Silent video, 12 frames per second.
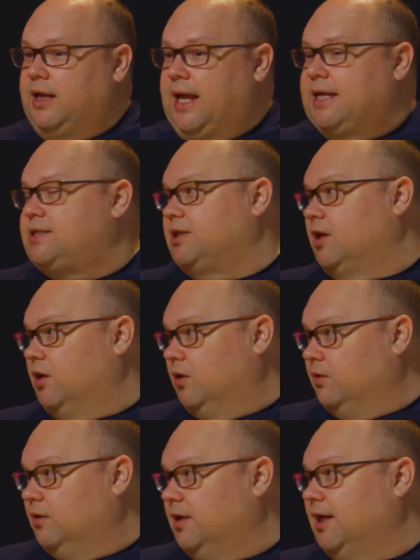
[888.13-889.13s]

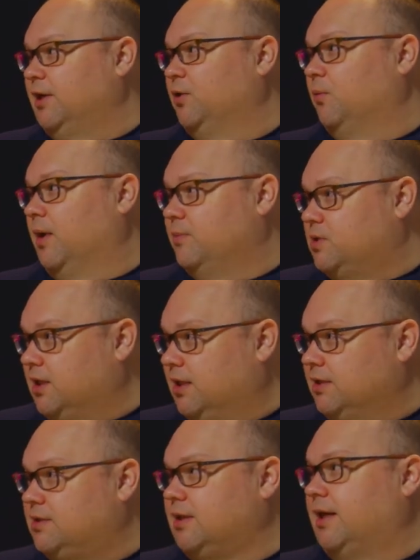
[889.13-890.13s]
SEO and your website